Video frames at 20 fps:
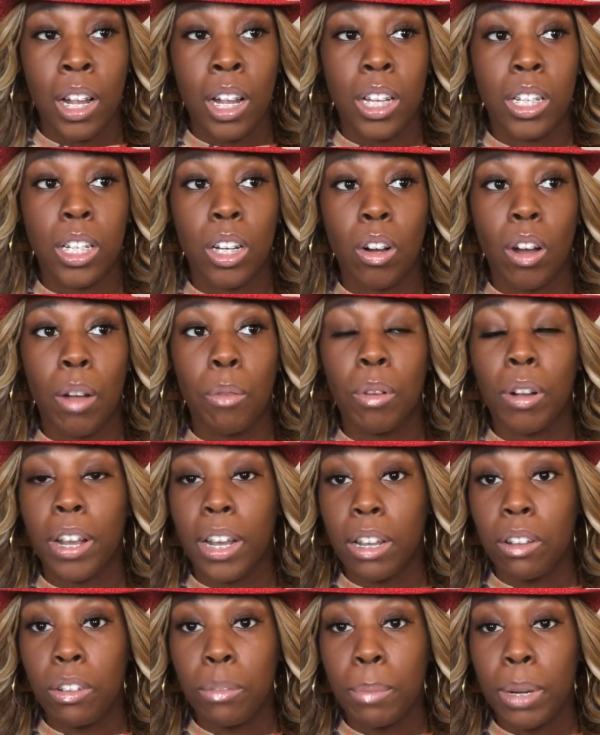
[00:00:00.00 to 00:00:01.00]
So it
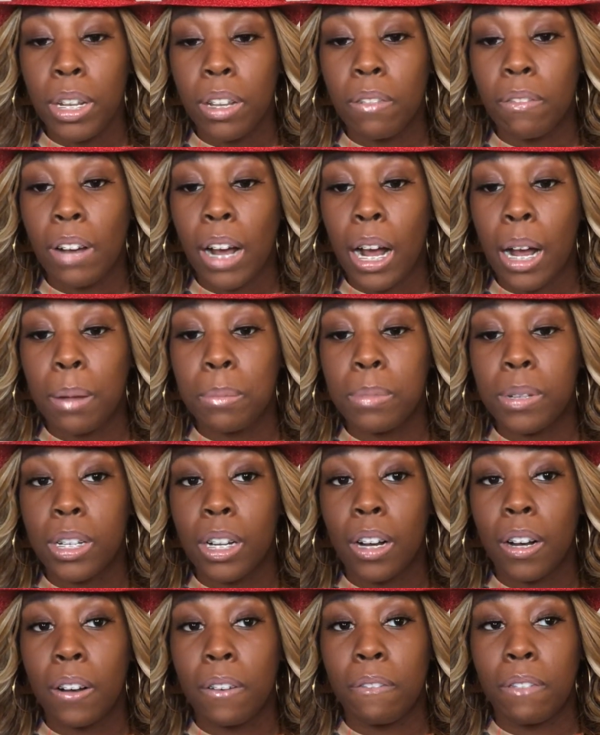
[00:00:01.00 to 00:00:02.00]
gives me the vibes
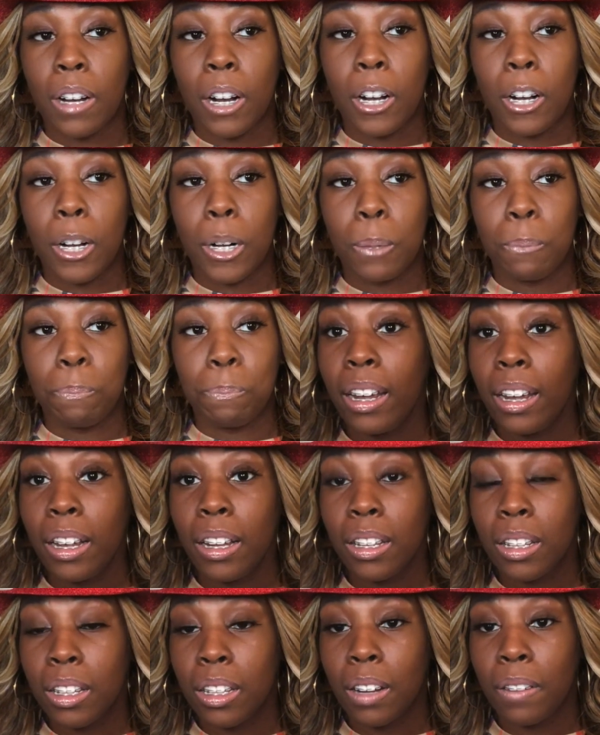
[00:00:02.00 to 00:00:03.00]
of
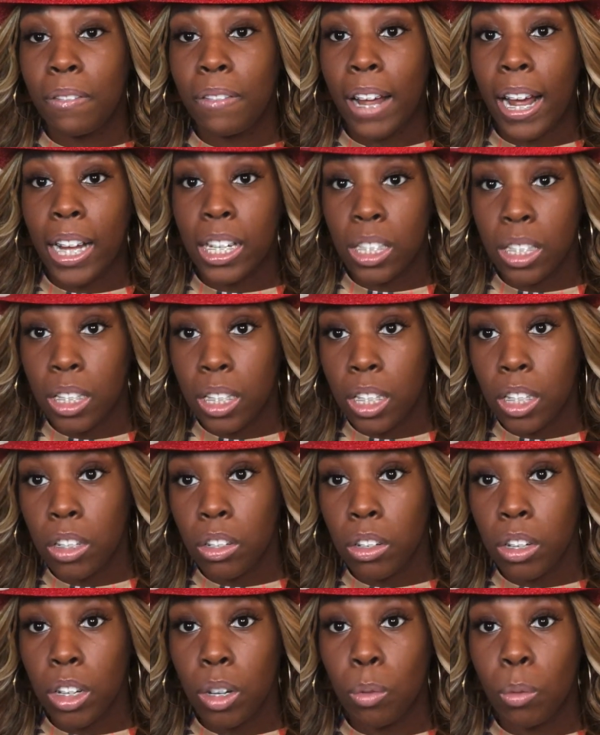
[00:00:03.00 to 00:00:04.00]
the fashion
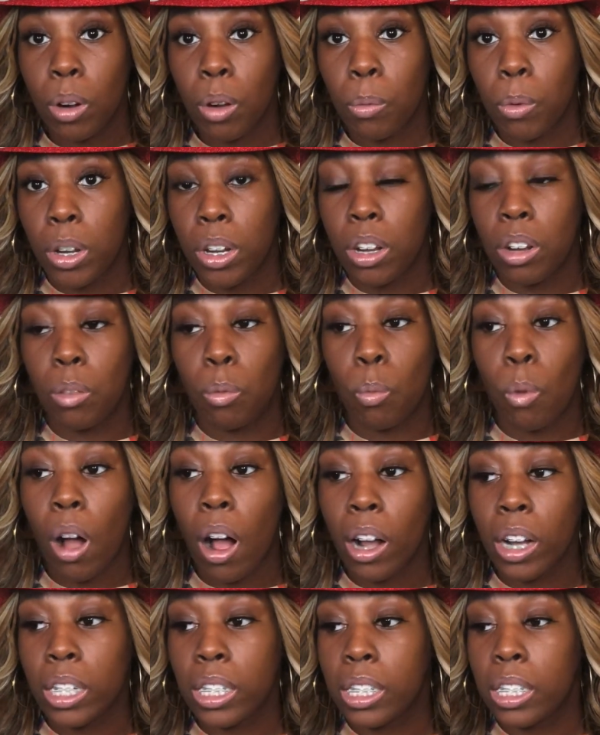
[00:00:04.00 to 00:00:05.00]
district, where we can
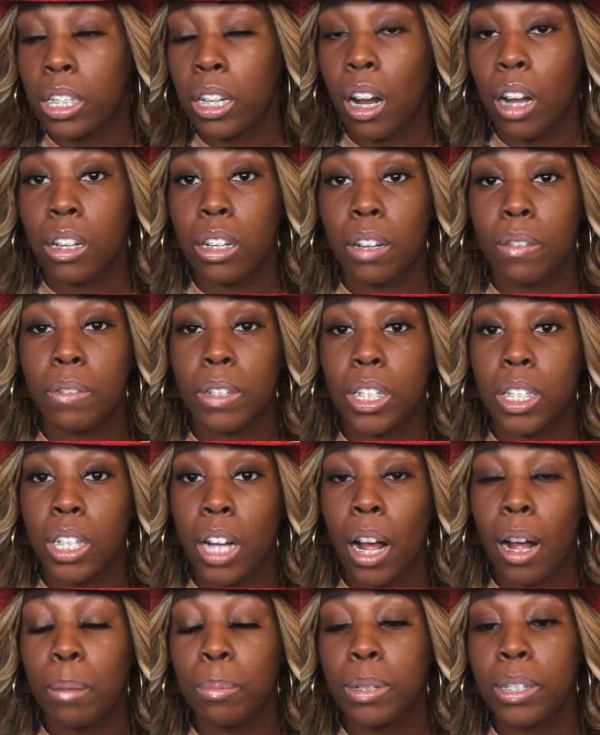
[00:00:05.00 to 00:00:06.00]
walk and see all different
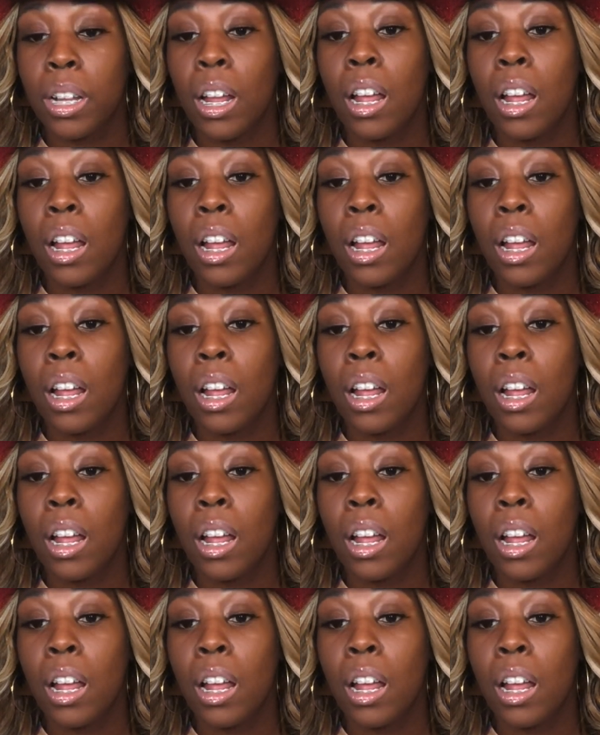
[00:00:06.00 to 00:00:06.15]
shops.